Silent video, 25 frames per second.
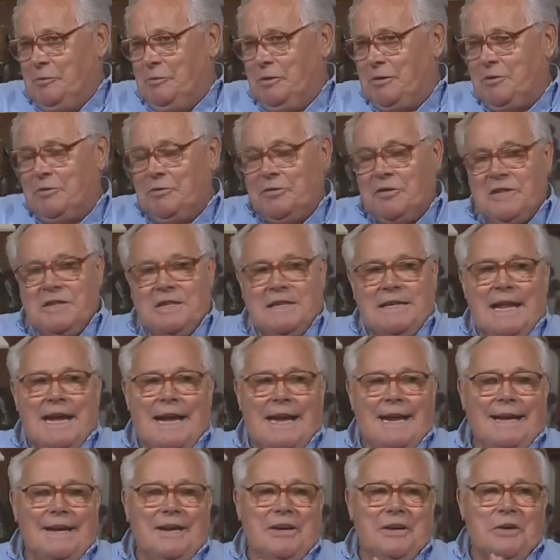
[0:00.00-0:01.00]
what was
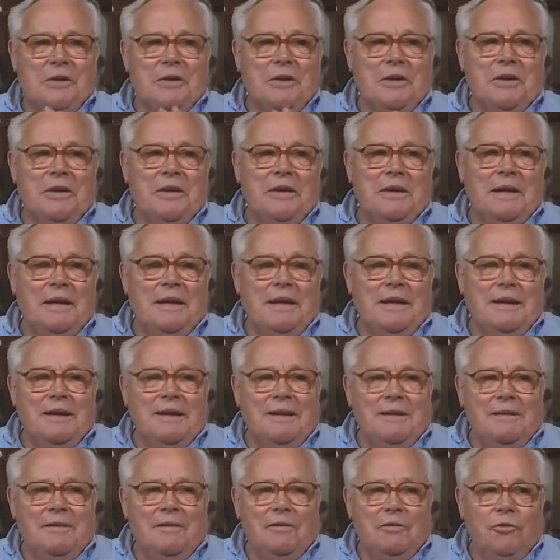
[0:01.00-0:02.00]
like
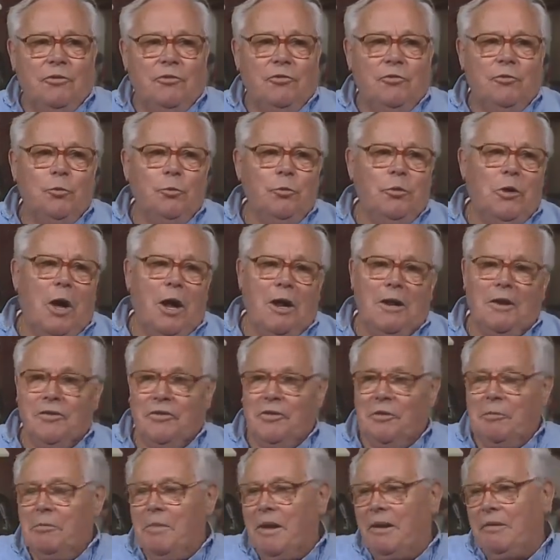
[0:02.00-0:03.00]

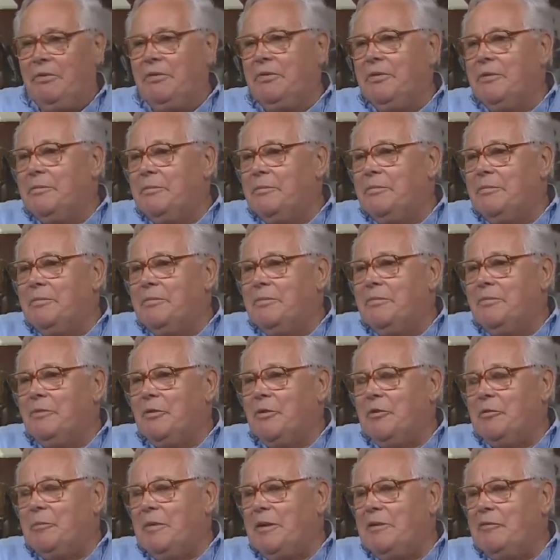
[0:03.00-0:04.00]
$2 a month,
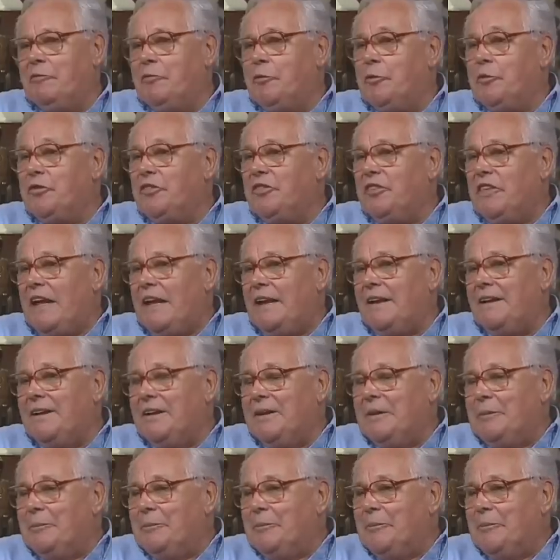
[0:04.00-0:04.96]
was my first salary.